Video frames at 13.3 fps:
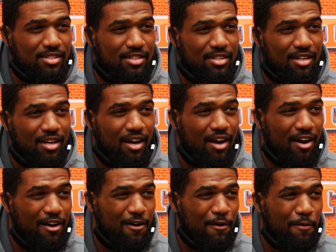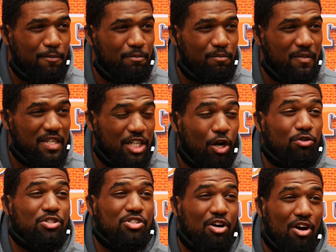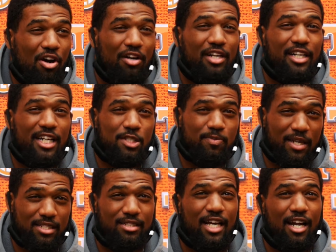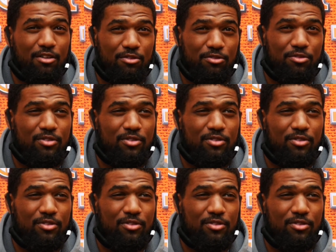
Mm-hmm. Um, he coaches hard and he expects a lot of,